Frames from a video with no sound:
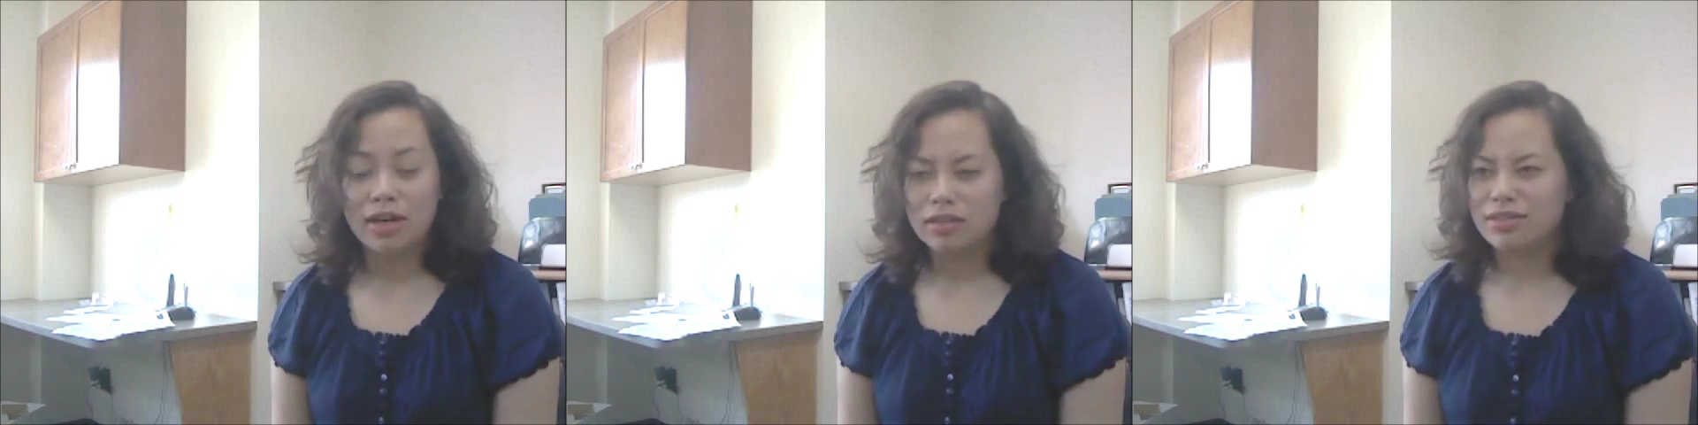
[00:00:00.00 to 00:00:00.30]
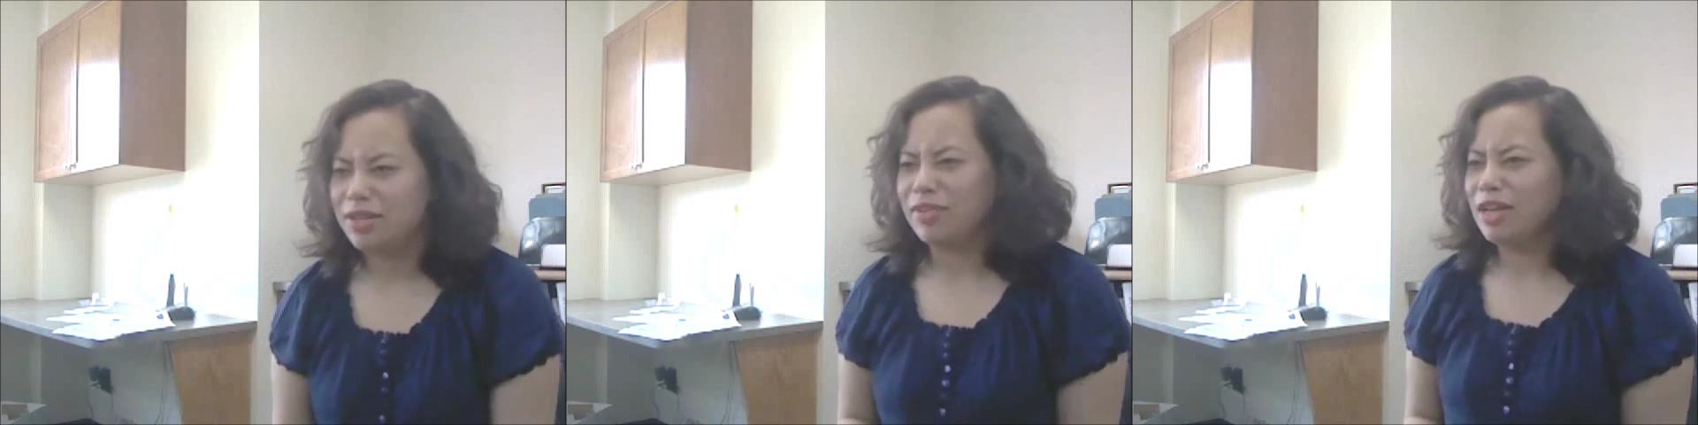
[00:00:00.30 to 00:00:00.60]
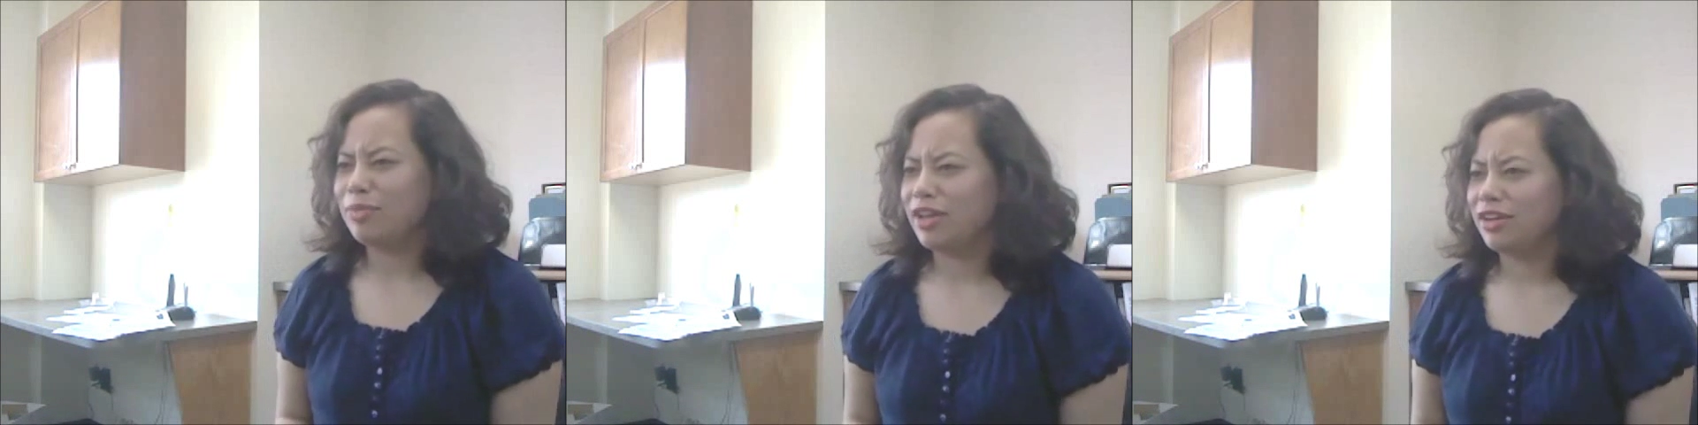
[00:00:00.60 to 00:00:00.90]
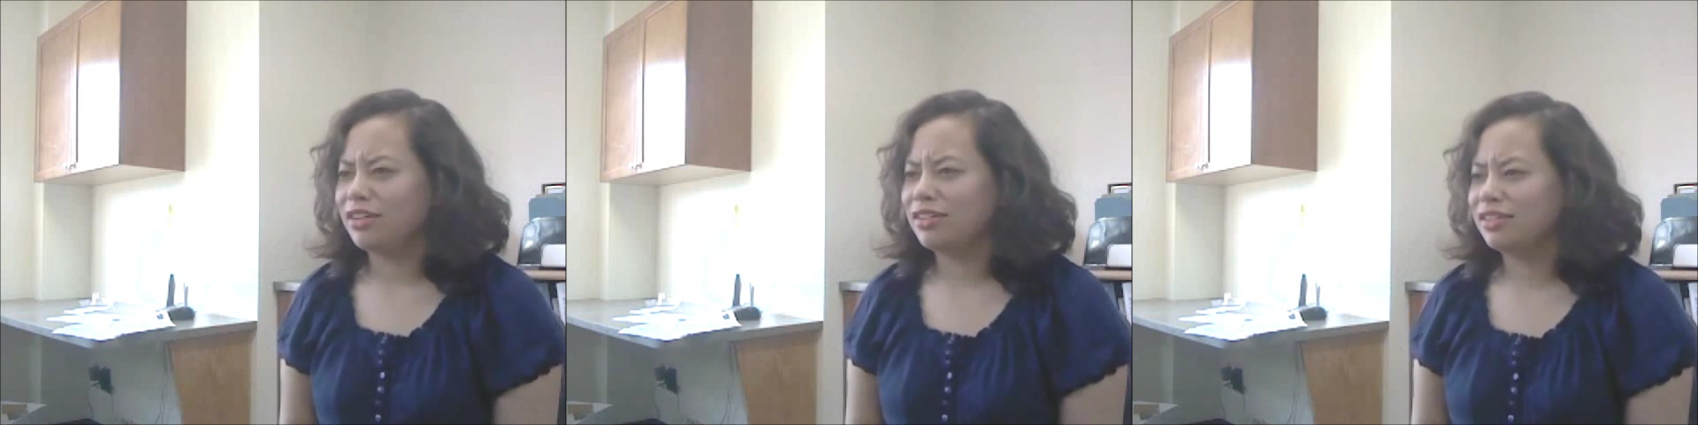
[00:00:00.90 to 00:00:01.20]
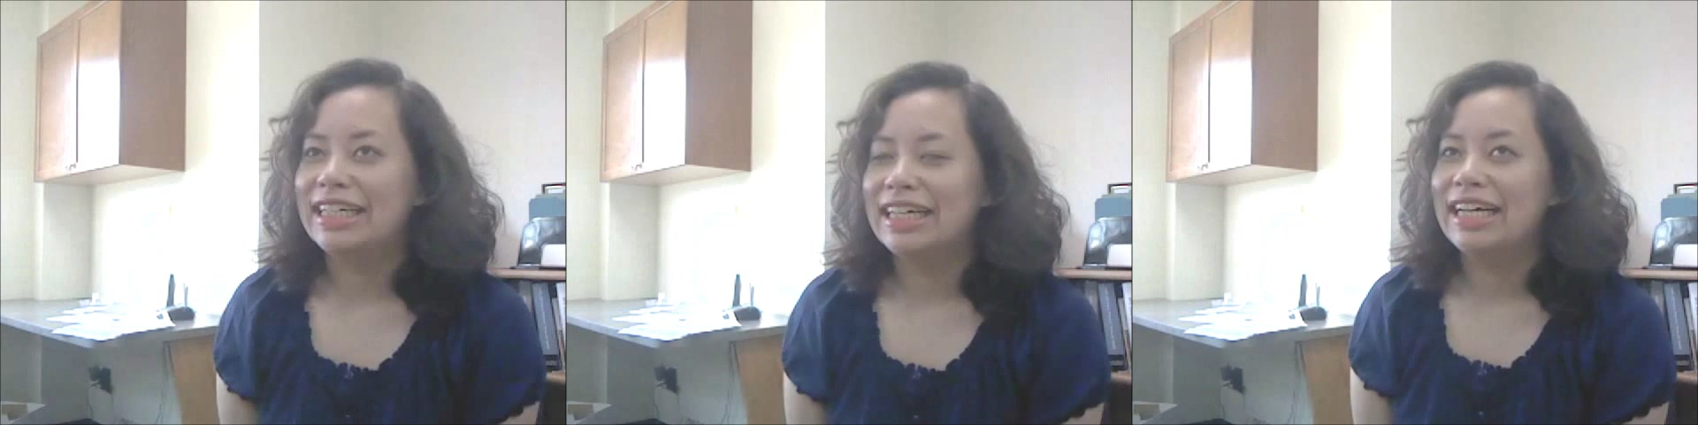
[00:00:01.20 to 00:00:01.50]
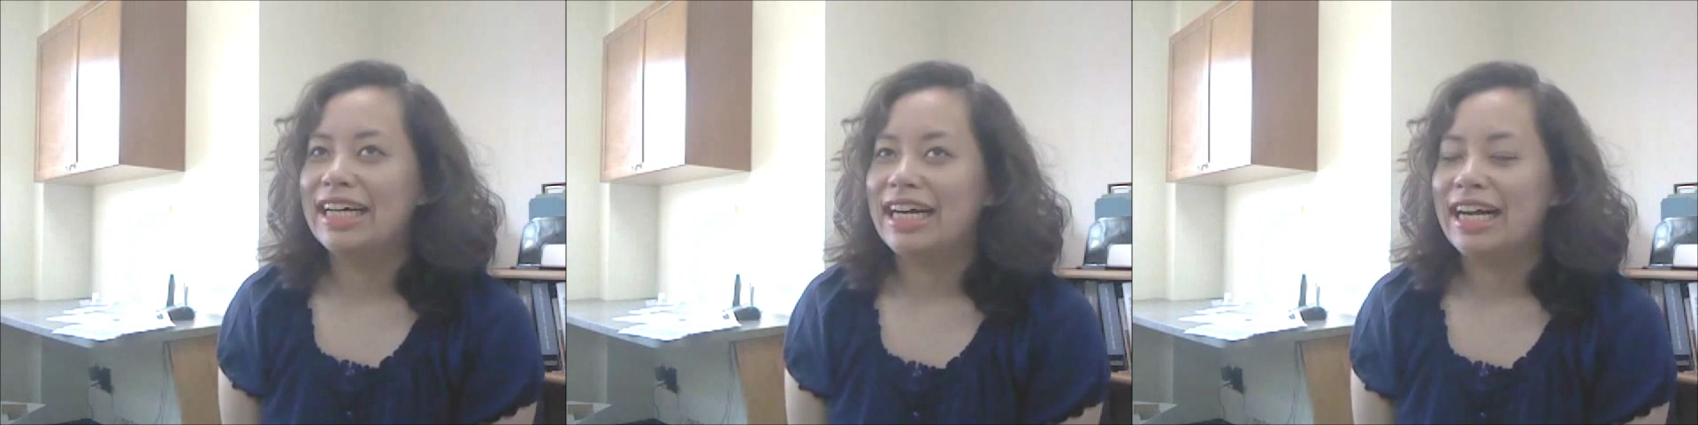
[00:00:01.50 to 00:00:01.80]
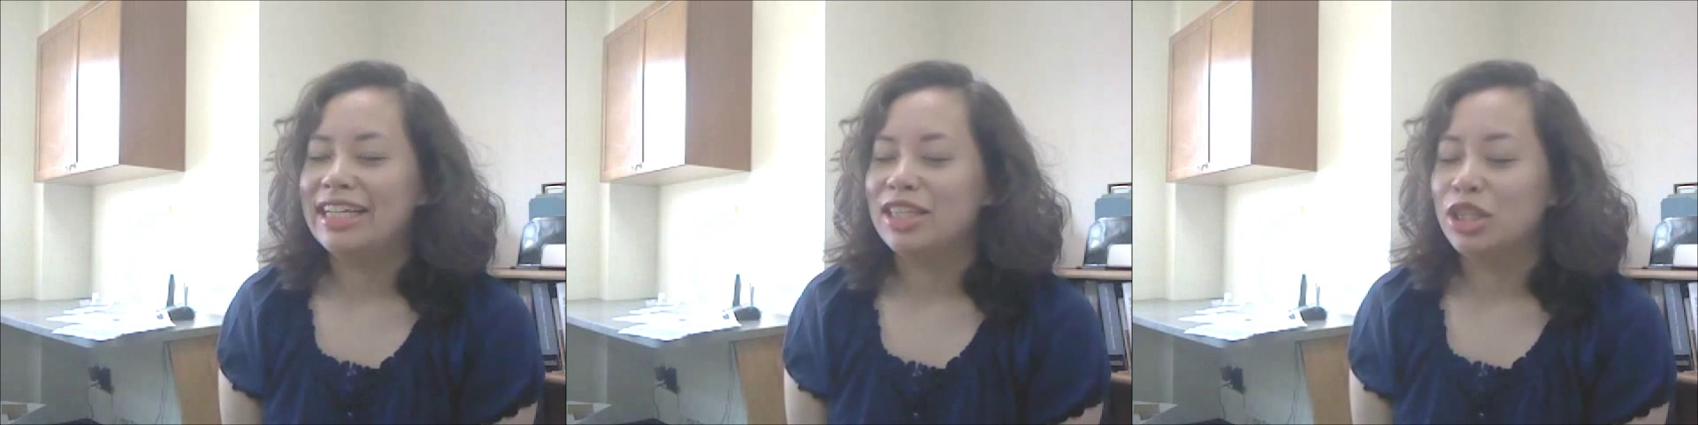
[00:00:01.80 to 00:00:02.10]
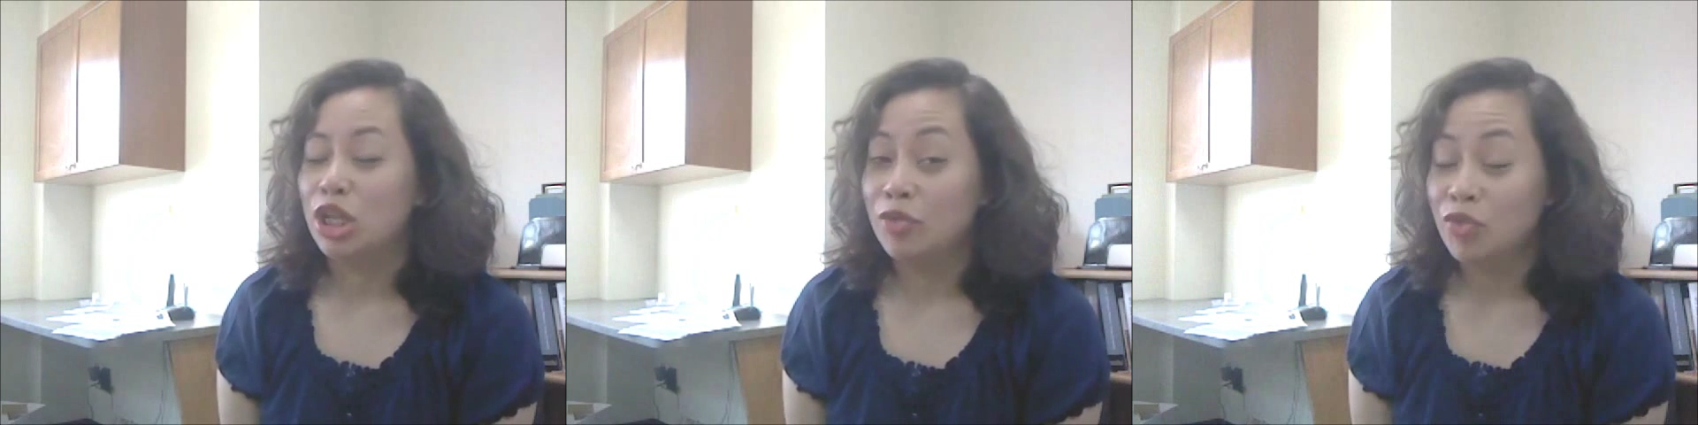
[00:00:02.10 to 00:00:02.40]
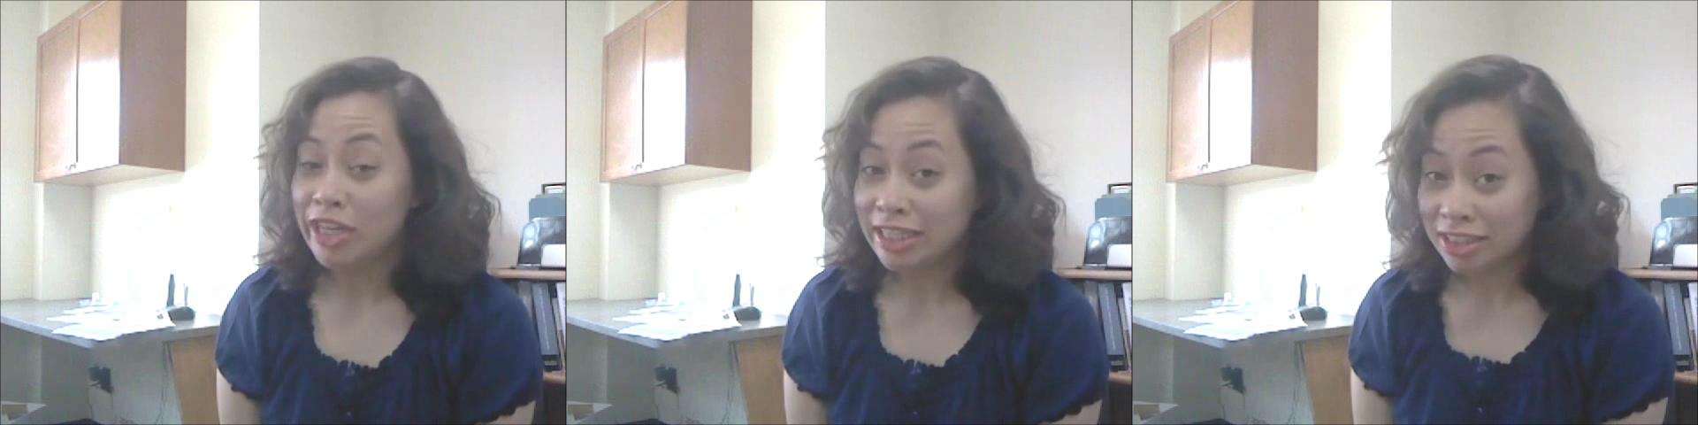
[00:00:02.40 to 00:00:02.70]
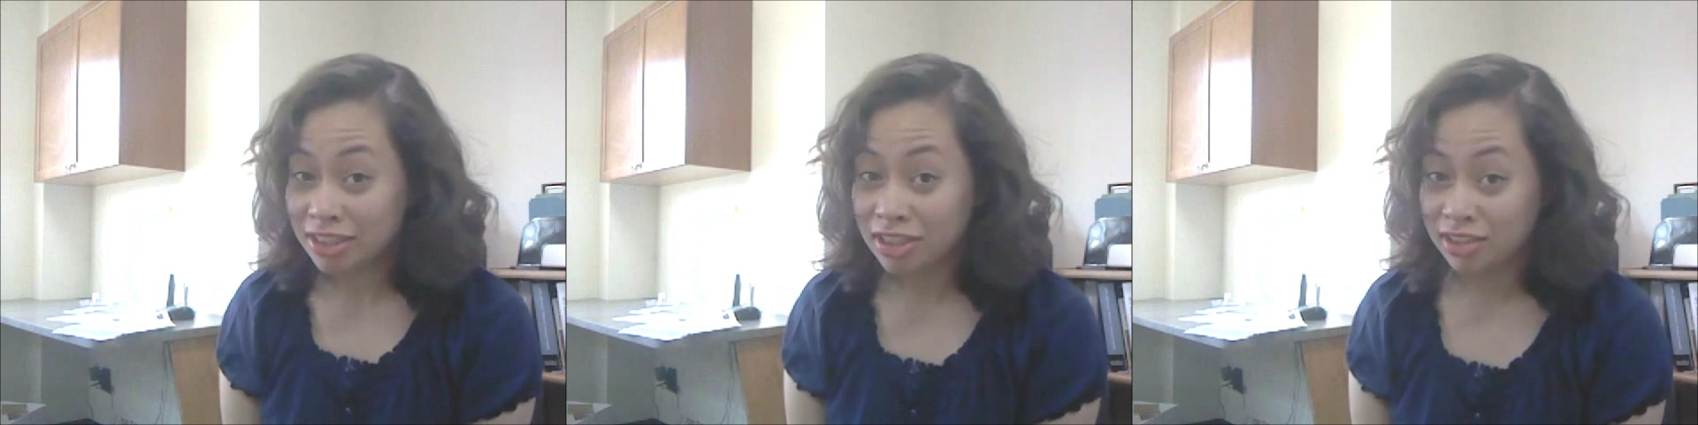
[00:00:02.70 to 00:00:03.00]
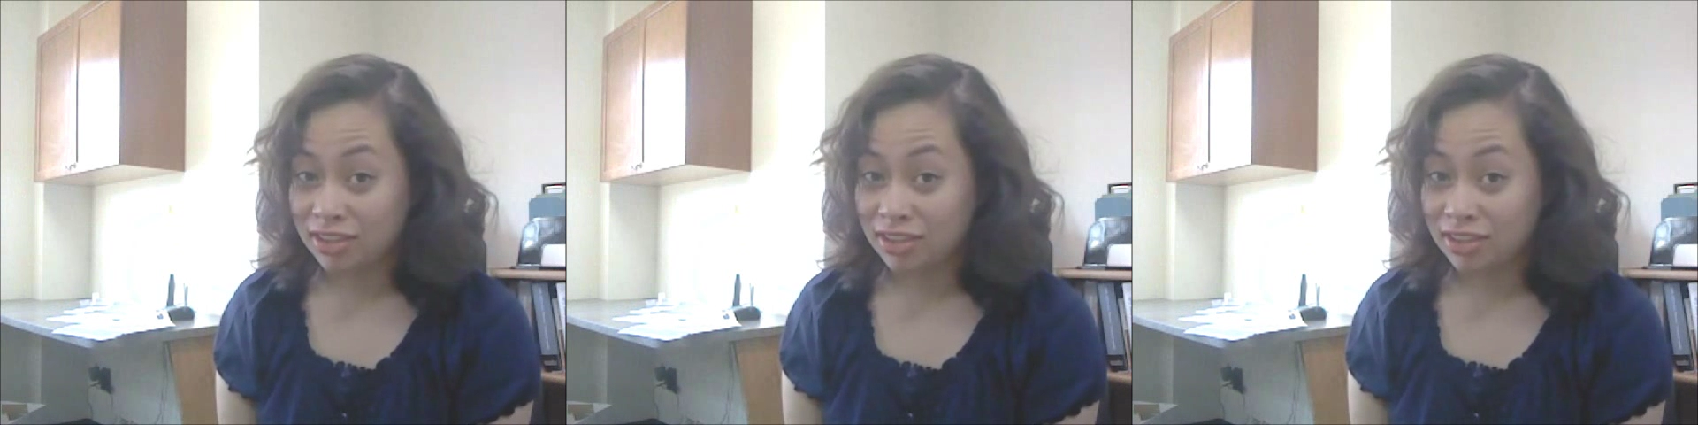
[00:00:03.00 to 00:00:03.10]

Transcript: DVD player. I love it,